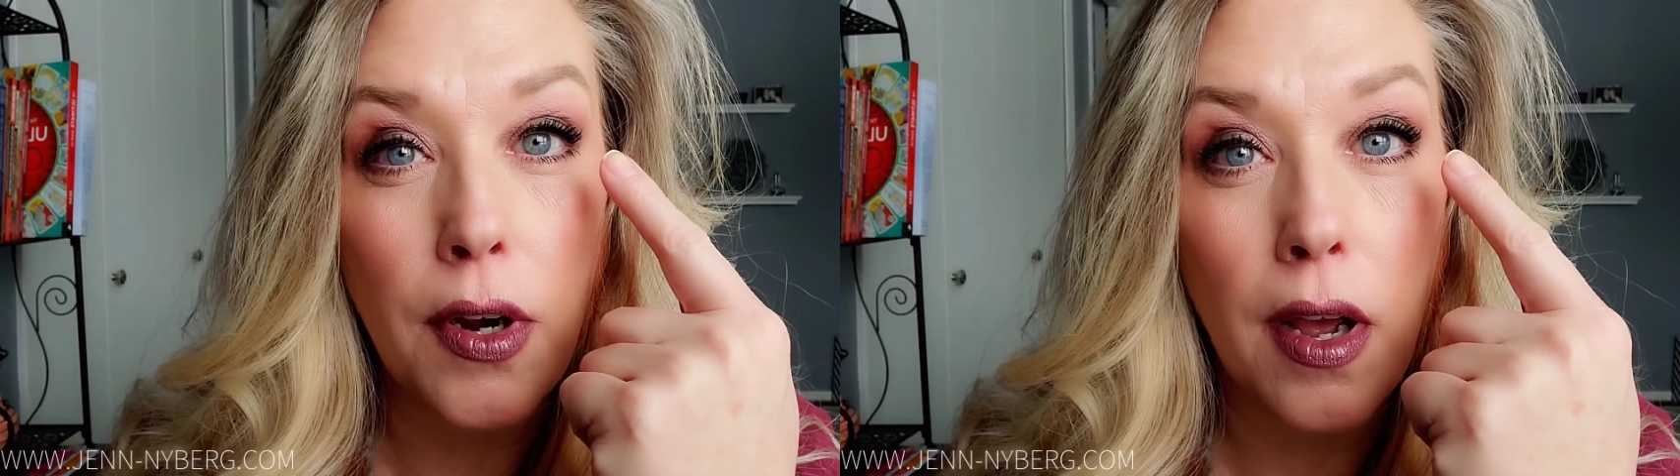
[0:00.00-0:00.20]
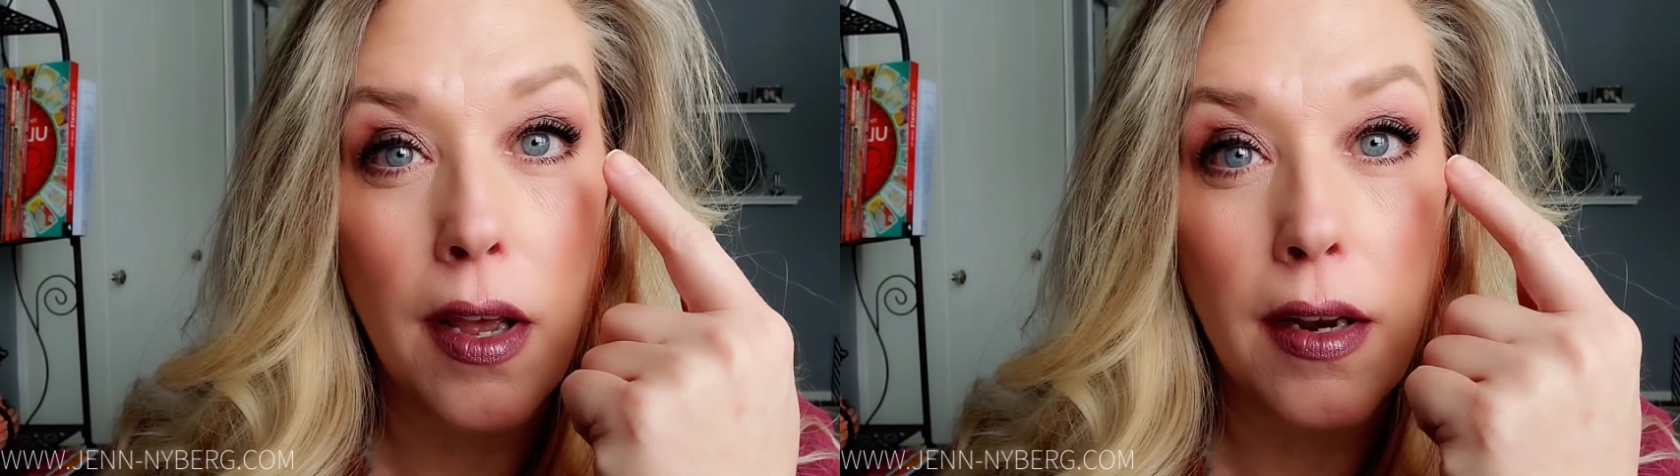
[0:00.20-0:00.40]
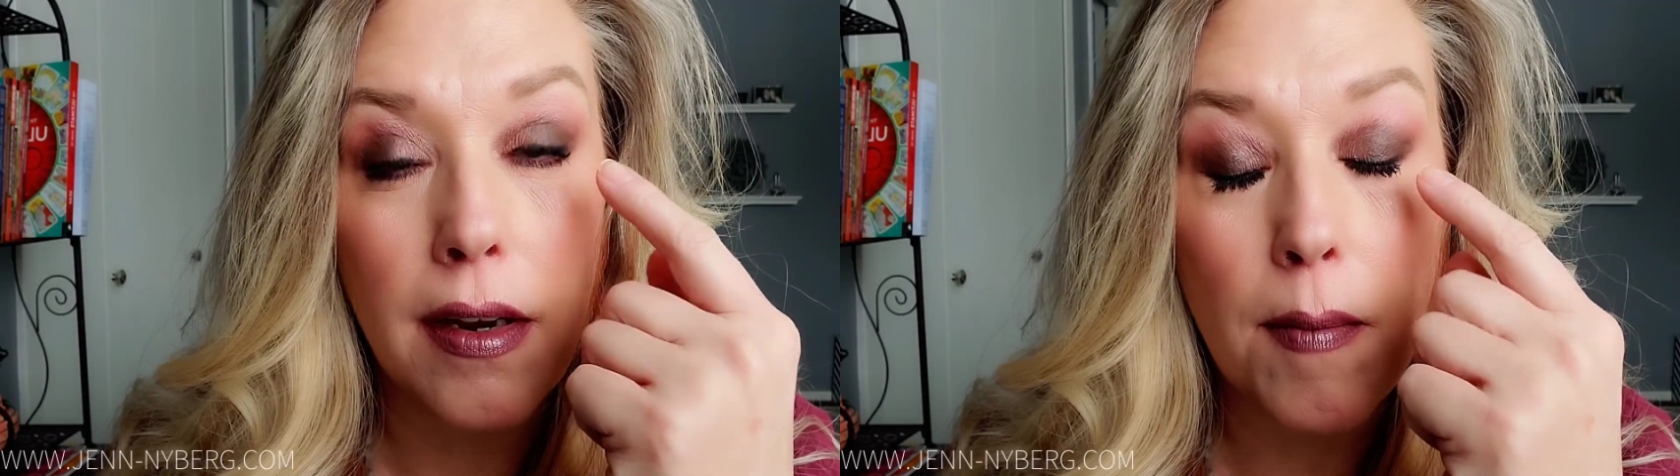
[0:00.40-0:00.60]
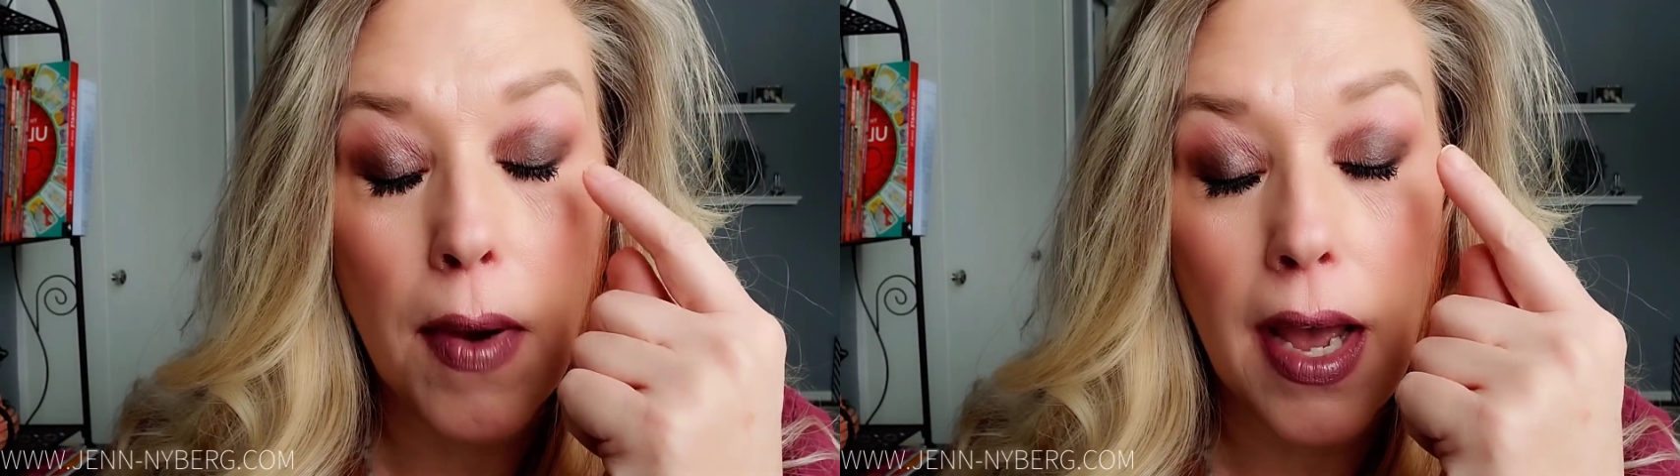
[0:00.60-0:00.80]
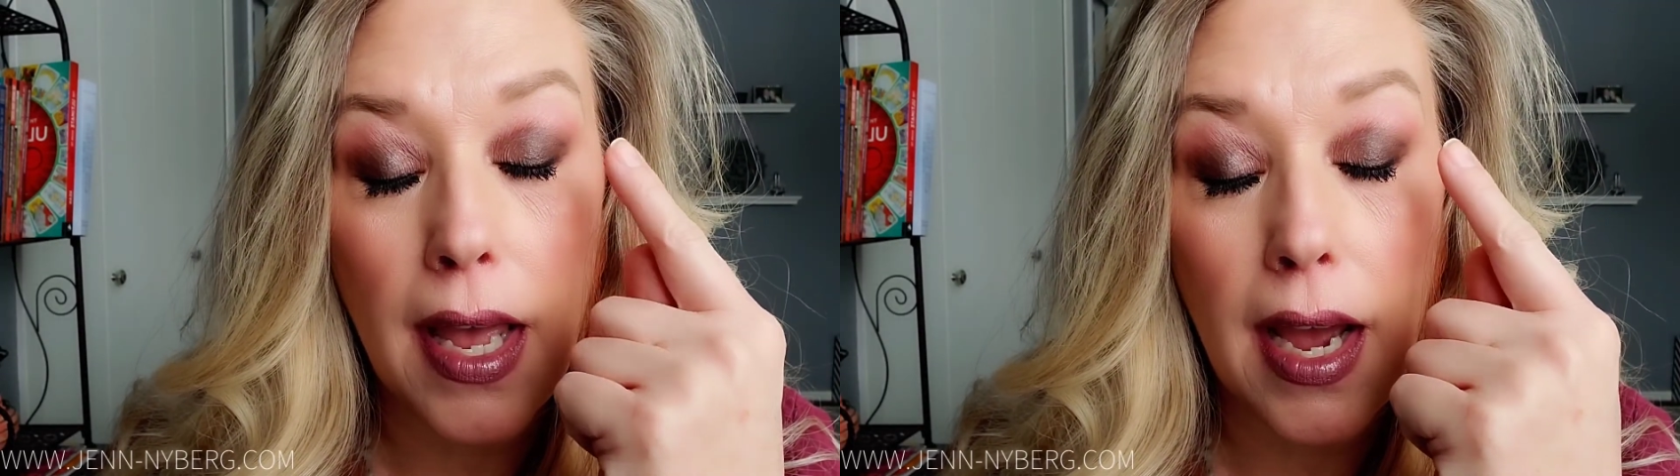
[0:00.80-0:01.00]
on
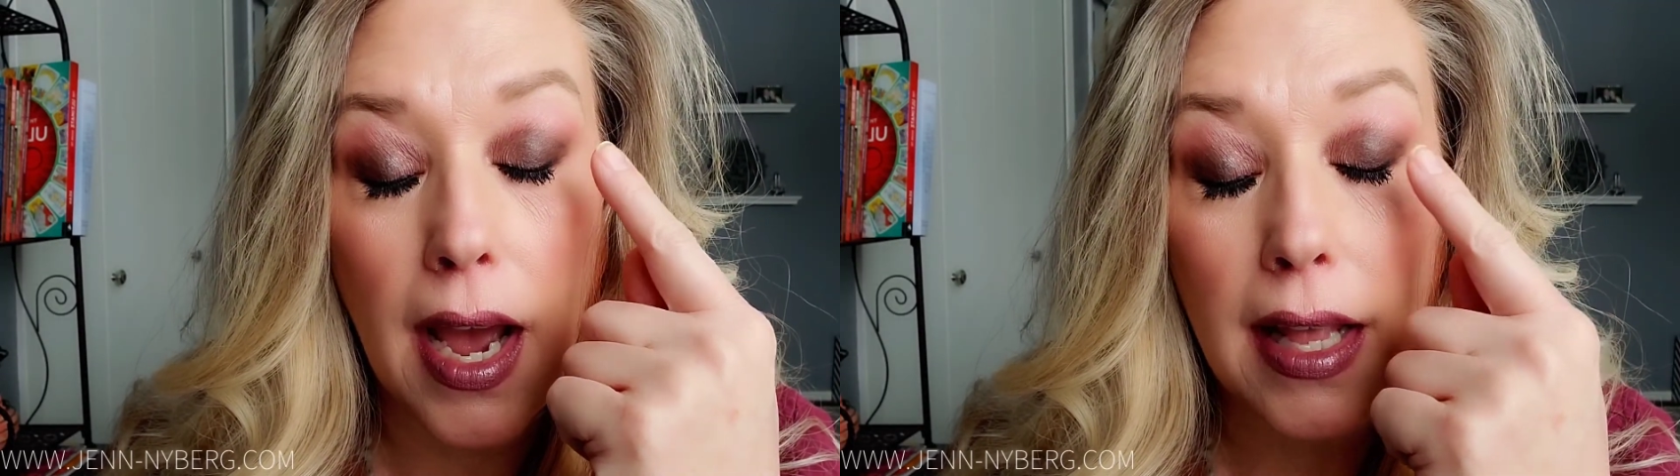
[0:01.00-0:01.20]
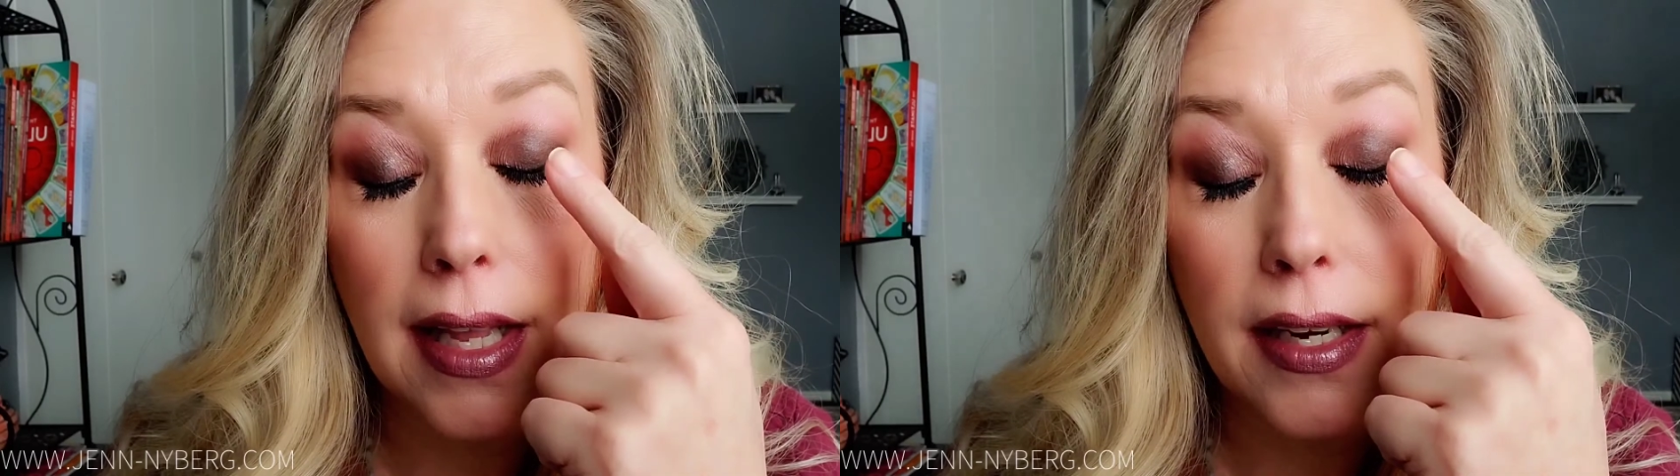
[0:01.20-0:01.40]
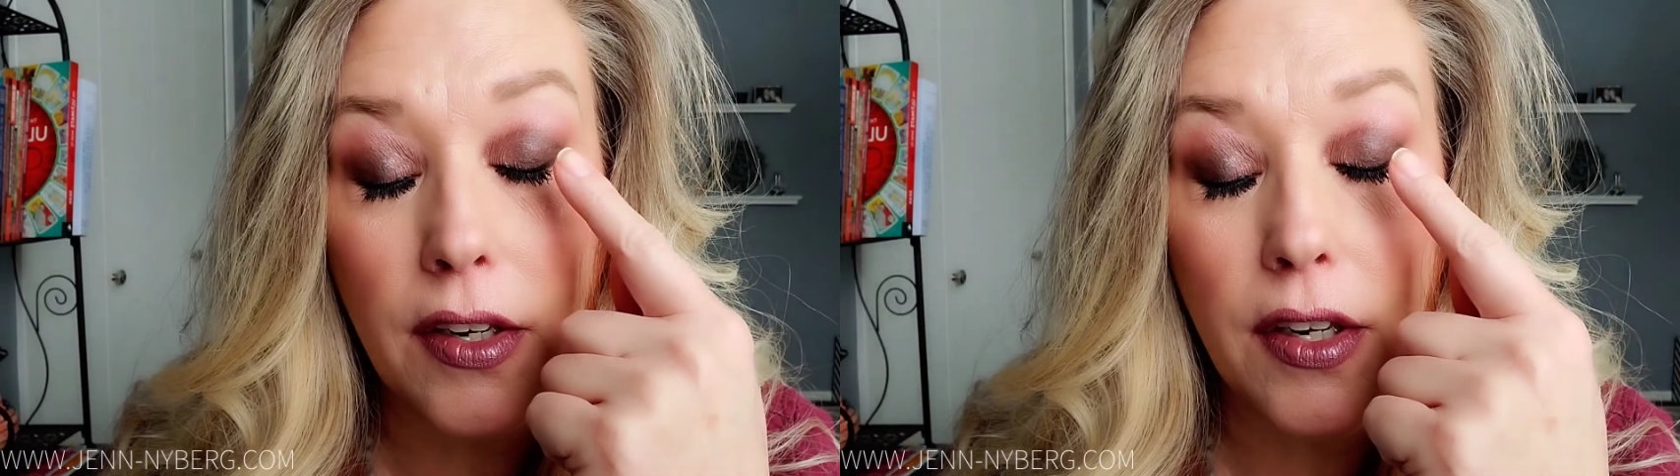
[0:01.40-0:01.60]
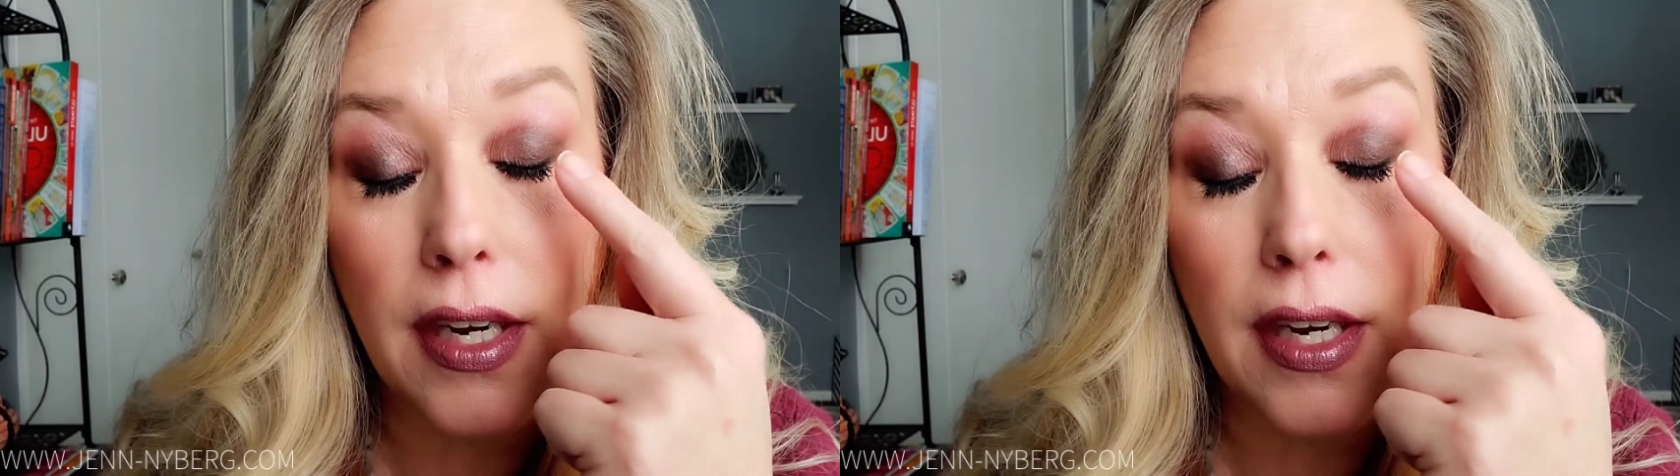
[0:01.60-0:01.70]
my eyeliner,